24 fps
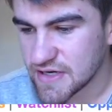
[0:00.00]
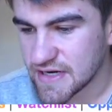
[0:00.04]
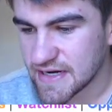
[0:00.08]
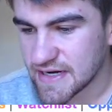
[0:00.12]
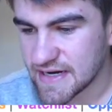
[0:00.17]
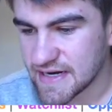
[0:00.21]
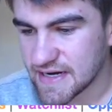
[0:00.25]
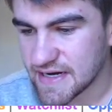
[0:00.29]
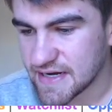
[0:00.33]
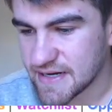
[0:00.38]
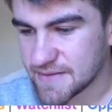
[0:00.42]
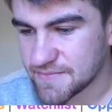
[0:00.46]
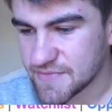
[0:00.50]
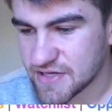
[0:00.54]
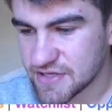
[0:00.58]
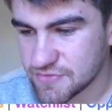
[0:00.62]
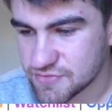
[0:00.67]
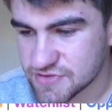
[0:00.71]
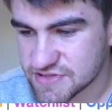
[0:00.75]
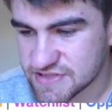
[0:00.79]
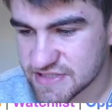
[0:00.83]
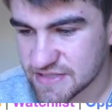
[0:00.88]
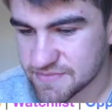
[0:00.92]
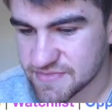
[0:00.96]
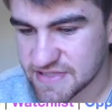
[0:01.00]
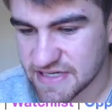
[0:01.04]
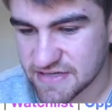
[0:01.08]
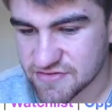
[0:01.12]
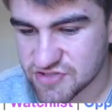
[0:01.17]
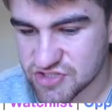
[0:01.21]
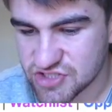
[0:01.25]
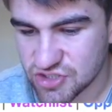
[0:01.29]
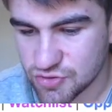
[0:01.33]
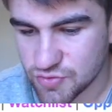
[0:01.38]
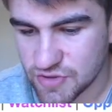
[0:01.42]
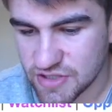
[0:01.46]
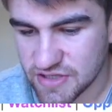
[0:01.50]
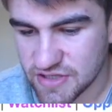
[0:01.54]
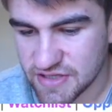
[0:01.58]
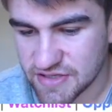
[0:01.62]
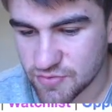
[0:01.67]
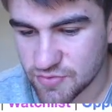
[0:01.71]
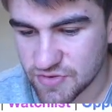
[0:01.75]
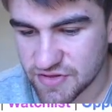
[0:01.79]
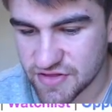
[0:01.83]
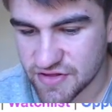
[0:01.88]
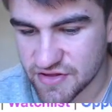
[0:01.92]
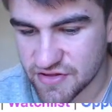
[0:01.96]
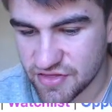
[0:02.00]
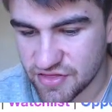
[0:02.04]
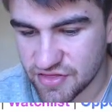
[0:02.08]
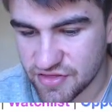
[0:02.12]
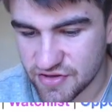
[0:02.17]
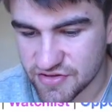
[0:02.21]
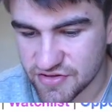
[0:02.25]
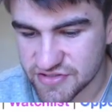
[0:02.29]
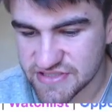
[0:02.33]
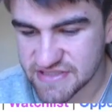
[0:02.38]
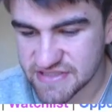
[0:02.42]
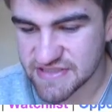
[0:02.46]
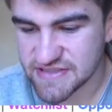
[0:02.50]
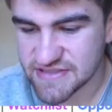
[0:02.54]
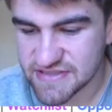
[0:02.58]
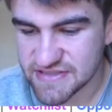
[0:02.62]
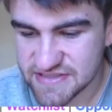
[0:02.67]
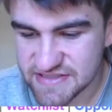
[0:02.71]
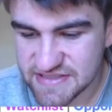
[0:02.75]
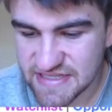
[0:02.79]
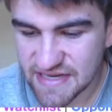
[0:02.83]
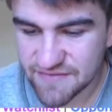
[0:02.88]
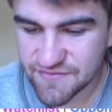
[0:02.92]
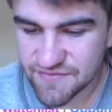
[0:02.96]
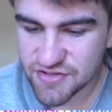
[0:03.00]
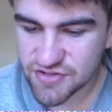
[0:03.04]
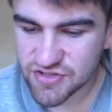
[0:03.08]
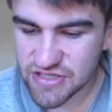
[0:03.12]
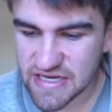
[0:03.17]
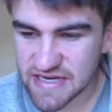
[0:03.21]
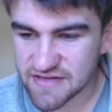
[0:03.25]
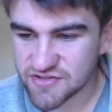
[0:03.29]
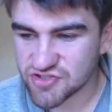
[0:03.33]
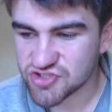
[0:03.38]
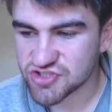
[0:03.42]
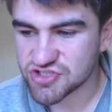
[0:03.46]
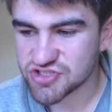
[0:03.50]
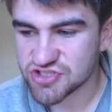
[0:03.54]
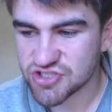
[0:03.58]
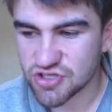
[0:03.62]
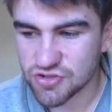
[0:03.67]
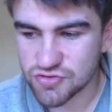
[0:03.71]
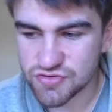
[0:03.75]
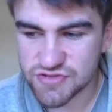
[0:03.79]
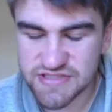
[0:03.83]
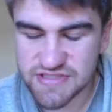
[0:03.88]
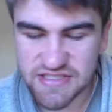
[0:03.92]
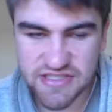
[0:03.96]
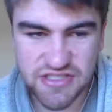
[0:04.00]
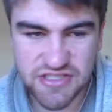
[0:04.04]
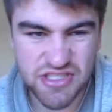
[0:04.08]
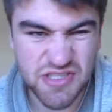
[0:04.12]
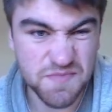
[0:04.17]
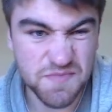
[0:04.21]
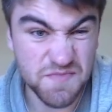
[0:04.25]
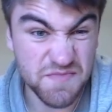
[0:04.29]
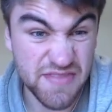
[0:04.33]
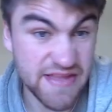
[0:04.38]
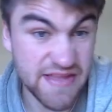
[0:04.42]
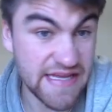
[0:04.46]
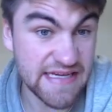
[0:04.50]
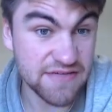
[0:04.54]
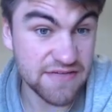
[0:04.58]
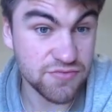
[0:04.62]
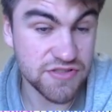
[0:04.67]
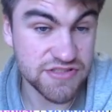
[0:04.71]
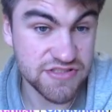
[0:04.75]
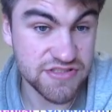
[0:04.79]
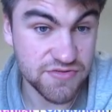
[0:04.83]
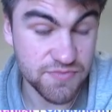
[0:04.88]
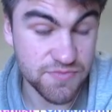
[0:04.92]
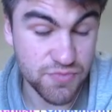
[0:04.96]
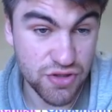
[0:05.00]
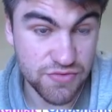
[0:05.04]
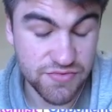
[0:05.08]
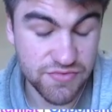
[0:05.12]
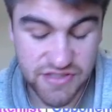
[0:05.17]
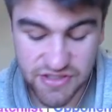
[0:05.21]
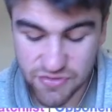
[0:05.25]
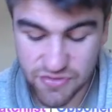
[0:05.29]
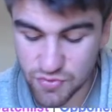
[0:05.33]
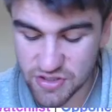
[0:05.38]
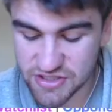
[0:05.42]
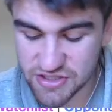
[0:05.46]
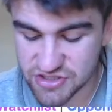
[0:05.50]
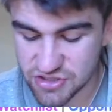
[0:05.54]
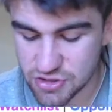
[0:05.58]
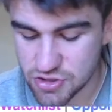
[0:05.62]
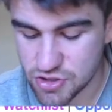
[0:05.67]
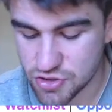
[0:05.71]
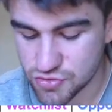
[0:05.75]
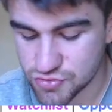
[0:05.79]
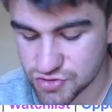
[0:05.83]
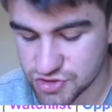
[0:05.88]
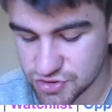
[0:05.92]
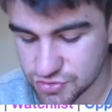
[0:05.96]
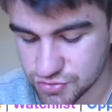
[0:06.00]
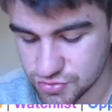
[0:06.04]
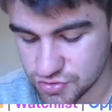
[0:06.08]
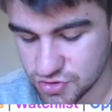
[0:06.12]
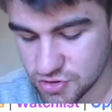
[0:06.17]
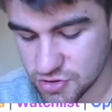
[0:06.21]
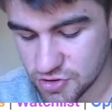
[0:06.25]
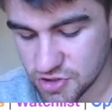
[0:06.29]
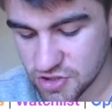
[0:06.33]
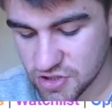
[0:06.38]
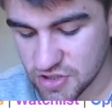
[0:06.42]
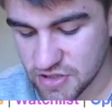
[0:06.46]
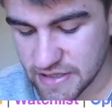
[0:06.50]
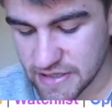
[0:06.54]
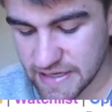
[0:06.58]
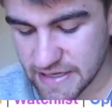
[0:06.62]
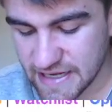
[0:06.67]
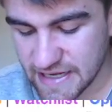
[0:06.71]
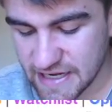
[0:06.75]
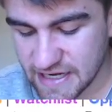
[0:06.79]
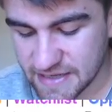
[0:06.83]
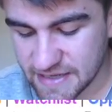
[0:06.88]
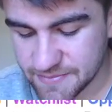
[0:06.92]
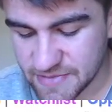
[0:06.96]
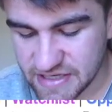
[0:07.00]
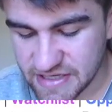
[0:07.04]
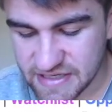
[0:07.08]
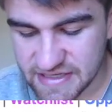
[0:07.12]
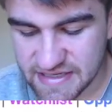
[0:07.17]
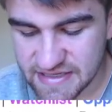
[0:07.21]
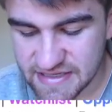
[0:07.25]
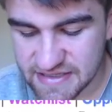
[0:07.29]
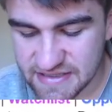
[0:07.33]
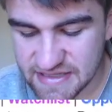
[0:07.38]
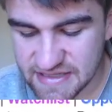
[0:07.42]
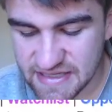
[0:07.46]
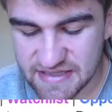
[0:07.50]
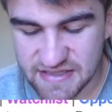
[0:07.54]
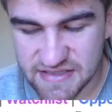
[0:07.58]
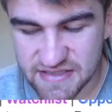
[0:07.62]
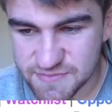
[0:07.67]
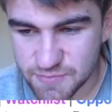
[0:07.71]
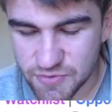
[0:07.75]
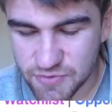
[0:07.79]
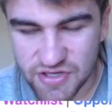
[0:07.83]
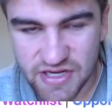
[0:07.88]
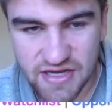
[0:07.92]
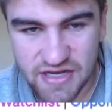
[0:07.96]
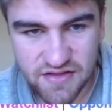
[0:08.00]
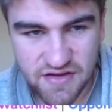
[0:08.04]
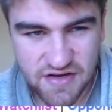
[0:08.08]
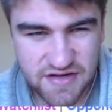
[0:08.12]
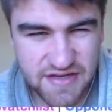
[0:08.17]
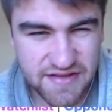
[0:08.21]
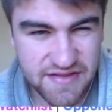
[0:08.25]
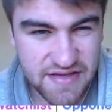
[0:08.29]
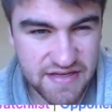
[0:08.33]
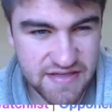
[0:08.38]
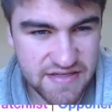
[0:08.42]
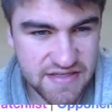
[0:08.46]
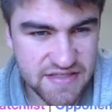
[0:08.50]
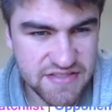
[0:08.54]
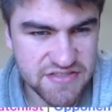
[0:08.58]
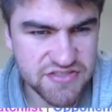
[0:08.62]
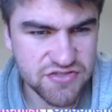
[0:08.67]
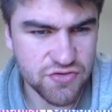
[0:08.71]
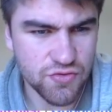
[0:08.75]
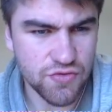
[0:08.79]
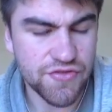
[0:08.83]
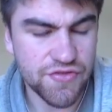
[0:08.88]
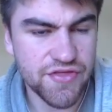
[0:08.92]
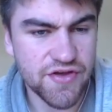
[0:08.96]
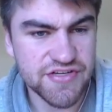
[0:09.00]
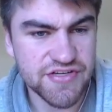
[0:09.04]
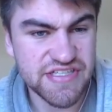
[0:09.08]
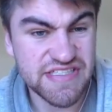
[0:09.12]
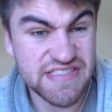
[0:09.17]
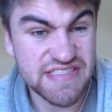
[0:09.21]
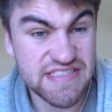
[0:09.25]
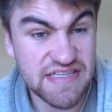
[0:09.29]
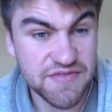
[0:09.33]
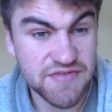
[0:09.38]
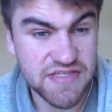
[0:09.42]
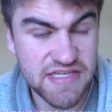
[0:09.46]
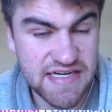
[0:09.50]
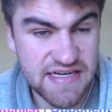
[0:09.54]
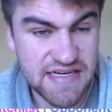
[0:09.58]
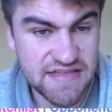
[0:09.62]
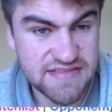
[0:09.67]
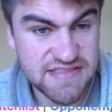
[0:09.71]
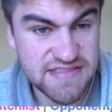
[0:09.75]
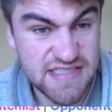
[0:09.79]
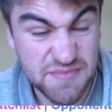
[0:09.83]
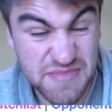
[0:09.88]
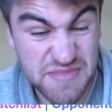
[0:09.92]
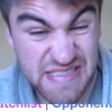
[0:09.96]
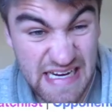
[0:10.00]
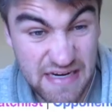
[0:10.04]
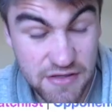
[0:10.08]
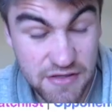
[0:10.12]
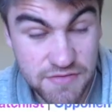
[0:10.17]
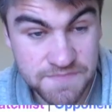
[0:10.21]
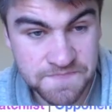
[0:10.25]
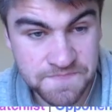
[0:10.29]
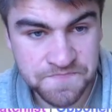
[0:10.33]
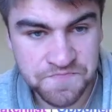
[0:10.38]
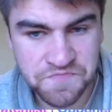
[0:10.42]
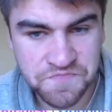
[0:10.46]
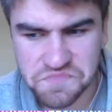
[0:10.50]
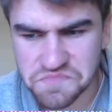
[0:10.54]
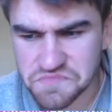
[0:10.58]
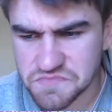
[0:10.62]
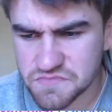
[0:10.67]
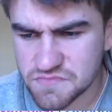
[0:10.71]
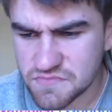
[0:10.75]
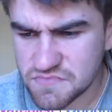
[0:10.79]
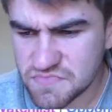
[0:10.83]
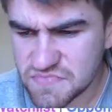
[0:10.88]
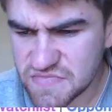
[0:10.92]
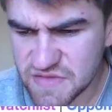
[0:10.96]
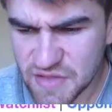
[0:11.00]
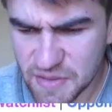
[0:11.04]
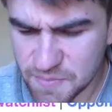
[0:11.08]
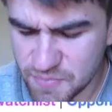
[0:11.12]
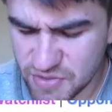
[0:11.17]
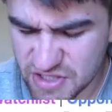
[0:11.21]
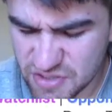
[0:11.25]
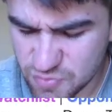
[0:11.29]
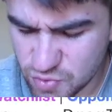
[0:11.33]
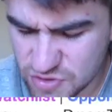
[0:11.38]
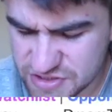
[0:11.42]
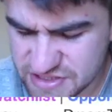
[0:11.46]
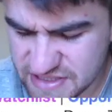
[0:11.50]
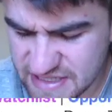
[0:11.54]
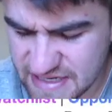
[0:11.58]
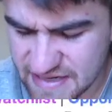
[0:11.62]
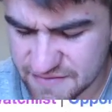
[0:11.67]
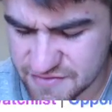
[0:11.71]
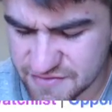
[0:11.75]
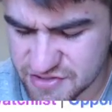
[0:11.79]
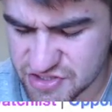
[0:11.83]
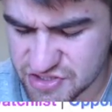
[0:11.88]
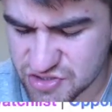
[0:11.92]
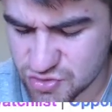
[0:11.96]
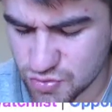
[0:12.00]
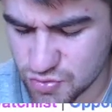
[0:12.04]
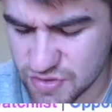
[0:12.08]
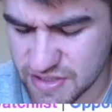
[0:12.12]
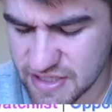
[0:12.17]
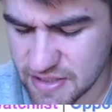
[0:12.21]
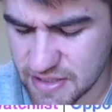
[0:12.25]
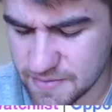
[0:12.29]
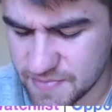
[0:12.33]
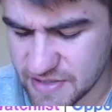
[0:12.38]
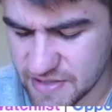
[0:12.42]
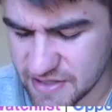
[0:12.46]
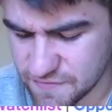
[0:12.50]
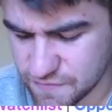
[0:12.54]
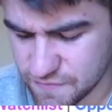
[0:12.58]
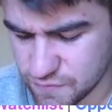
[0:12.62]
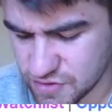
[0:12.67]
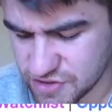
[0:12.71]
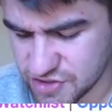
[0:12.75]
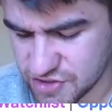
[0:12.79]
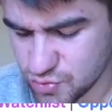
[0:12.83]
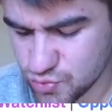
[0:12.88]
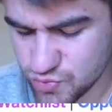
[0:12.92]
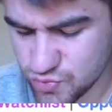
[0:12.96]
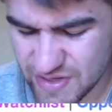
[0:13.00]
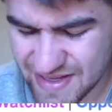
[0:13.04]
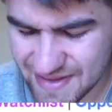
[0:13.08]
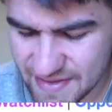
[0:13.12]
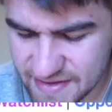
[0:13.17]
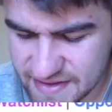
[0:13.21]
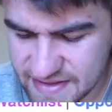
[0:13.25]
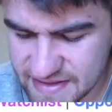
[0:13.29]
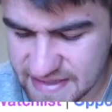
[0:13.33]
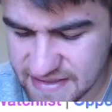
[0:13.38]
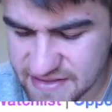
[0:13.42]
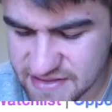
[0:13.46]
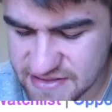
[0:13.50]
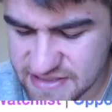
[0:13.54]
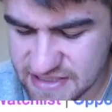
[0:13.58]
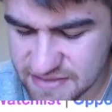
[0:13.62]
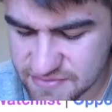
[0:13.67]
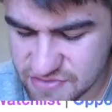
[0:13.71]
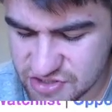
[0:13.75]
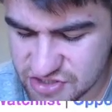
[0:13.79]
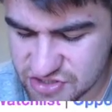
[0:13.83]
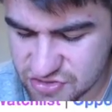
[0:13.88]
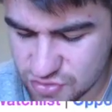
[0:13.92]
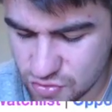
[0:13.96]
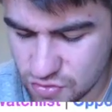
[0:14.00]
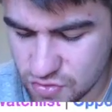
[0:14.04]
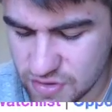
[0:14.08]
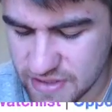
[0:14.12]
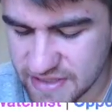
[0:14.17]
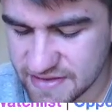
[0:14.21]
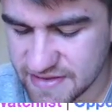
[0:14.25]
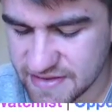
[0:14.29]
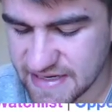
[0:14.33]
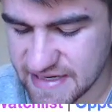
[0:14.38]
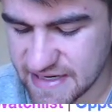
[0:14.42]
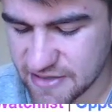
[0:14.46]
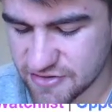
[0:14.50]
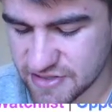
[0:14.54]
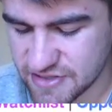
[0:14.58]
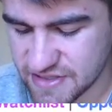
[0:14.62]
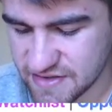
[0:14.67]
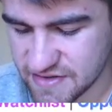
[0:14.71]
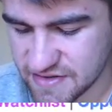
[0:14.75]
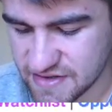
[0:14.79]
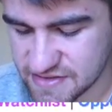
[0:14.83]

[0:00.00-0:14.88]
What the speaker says: He was subbed out so early with a 37 and just shows that he wasn't probably the one to go to. I mean, it is pretty unlucky that he did score a 37 and get subbed out. But he wasn't ever scoring above what you really needed him to score. And now he